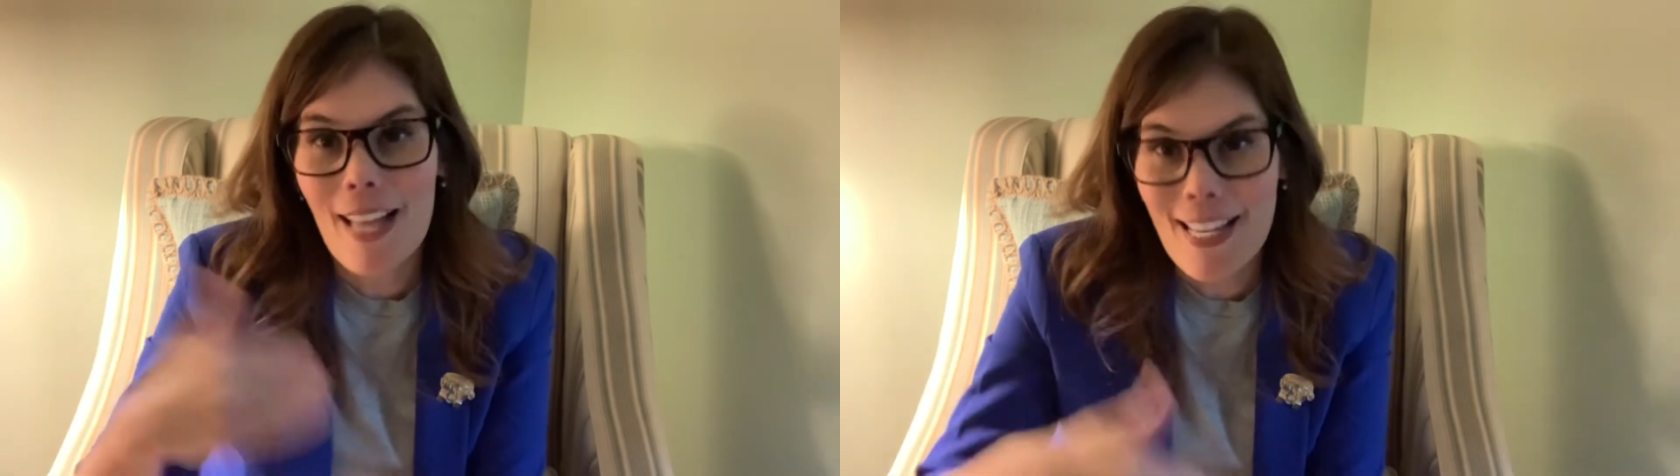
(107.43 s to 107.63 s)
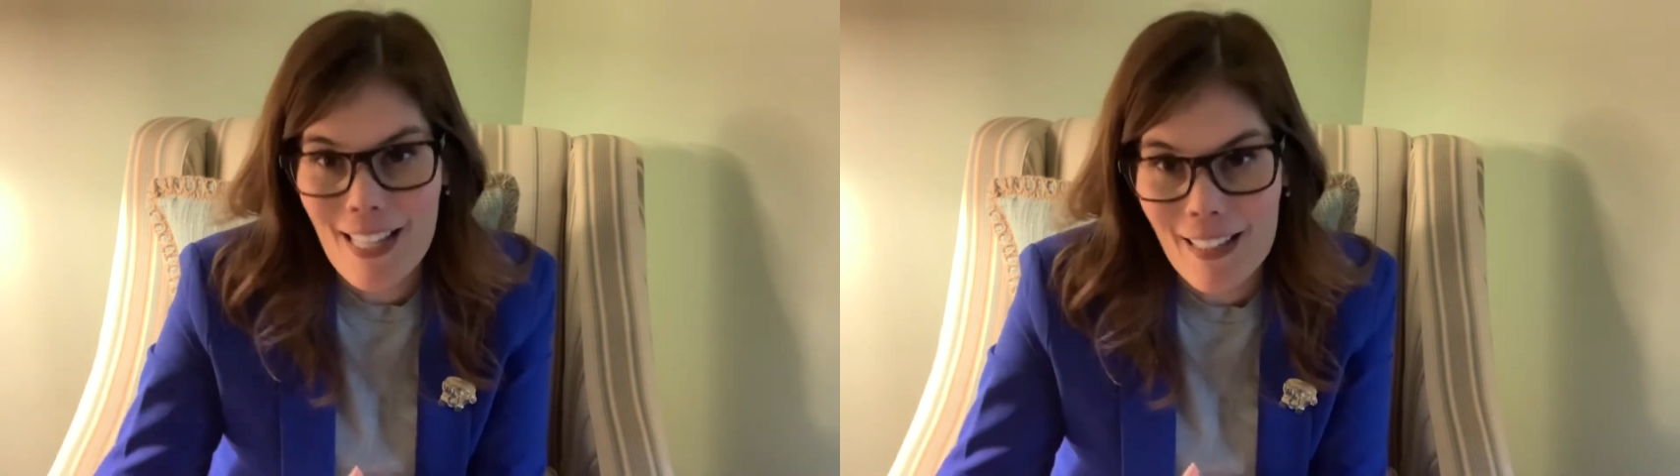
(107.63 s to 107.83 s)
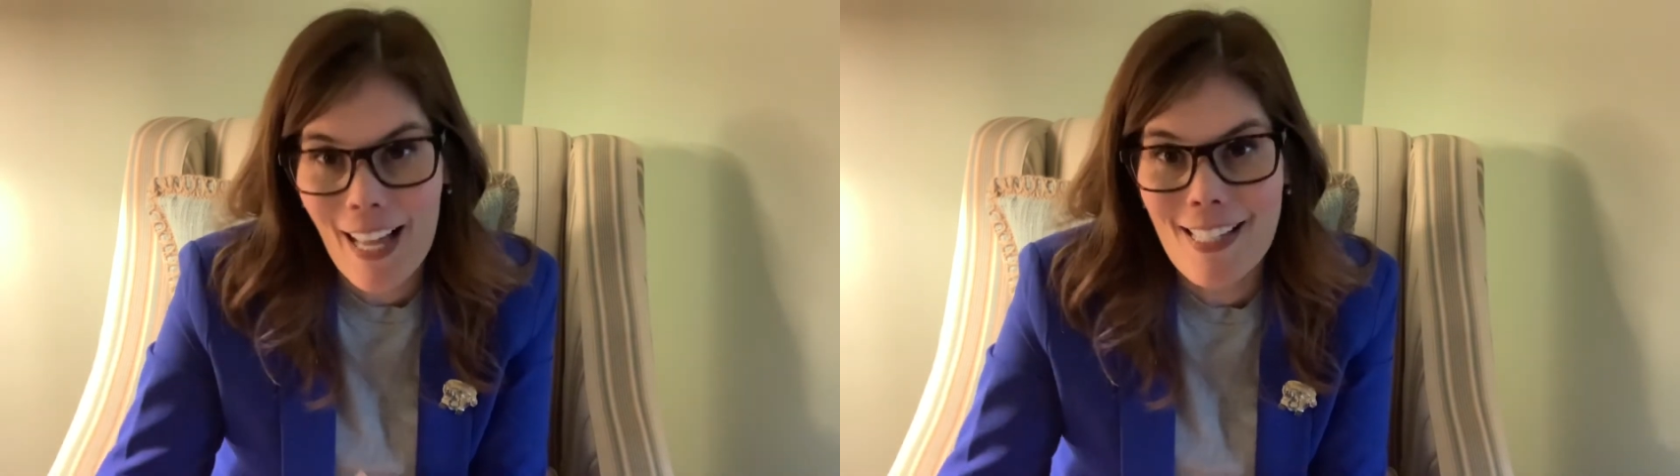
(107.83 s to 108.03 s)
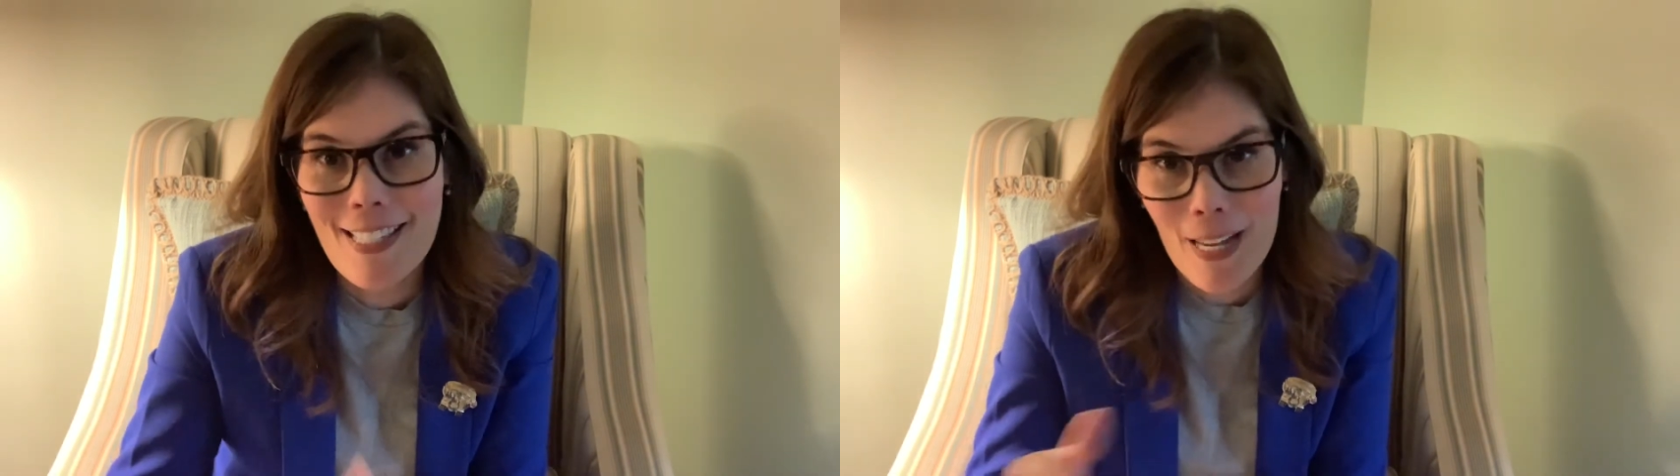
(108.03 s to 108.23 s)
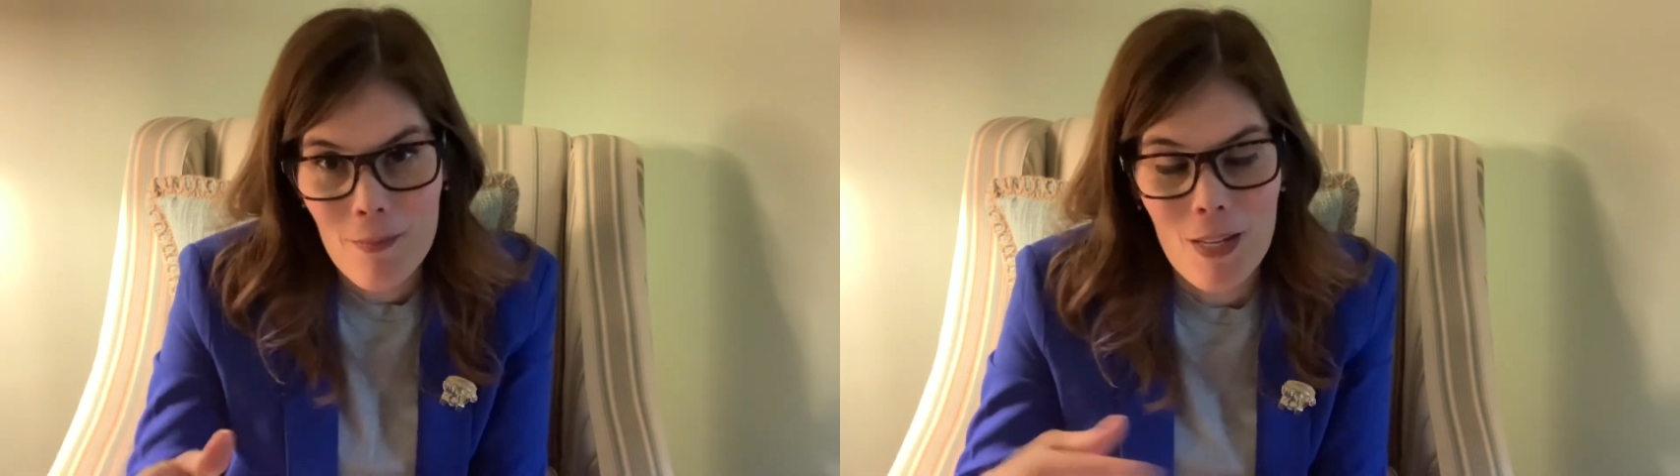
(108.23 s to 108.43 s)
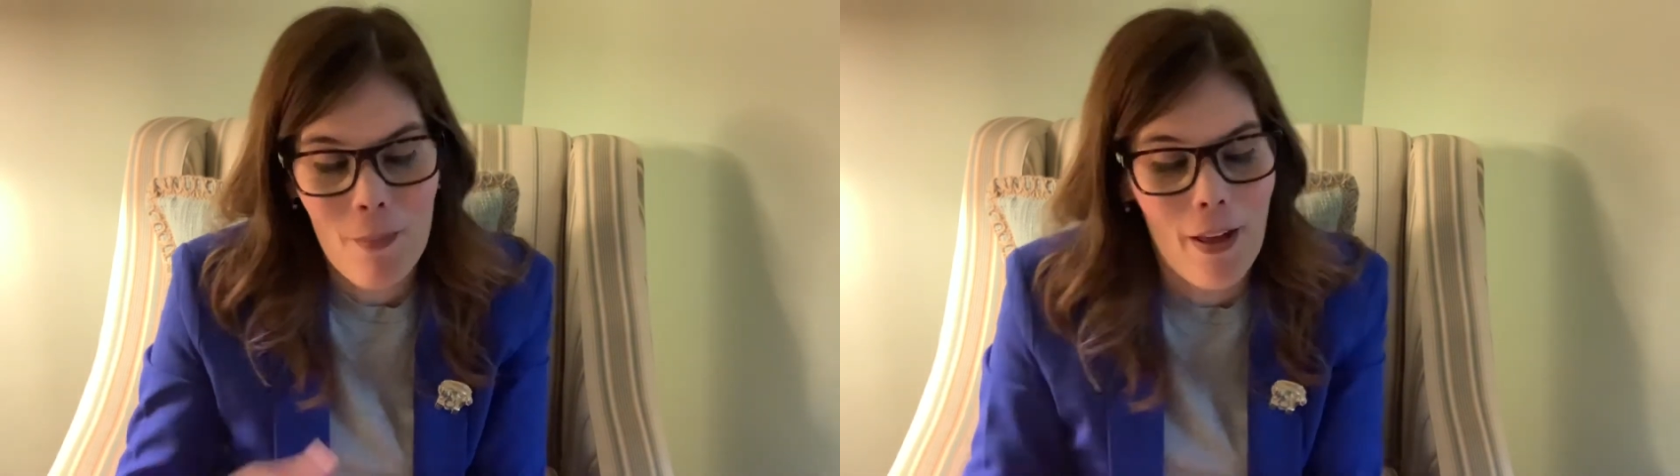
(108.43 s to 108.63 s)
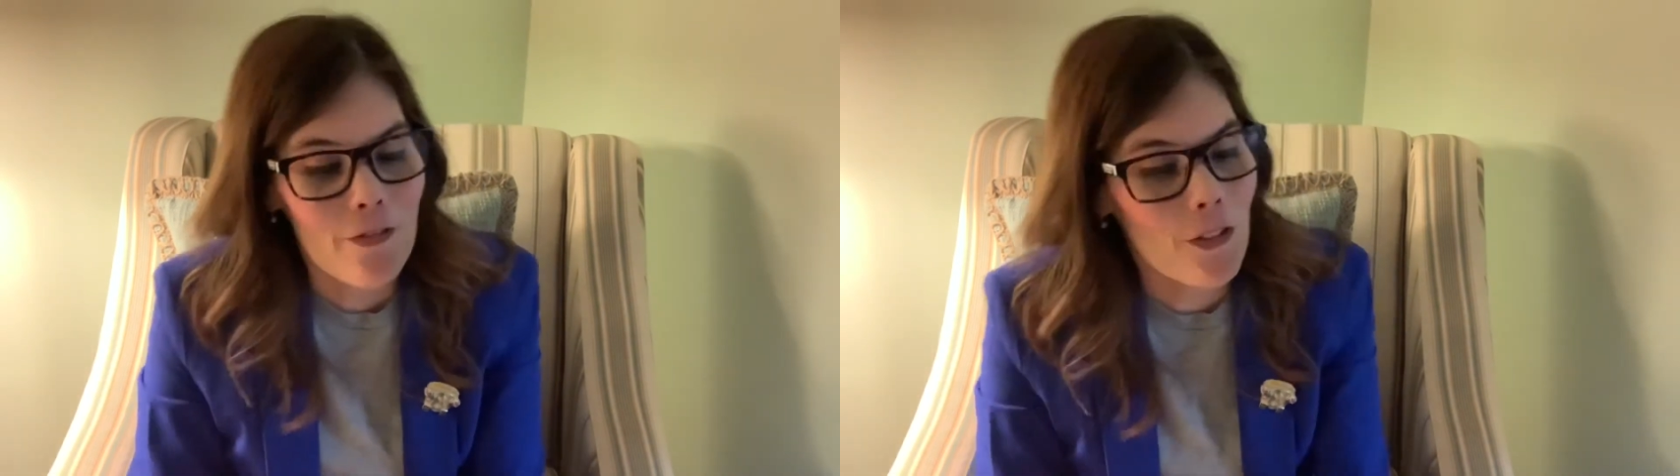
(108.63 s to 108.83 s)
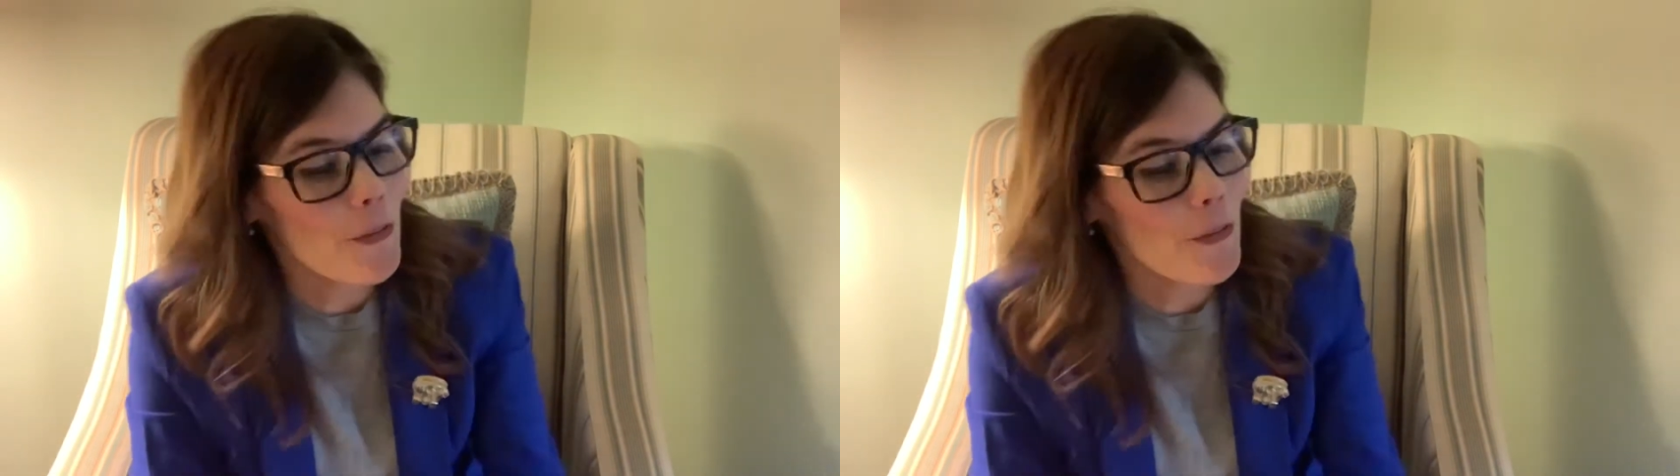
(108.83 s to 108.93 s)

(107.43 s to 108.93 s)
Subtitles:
as a class named him after.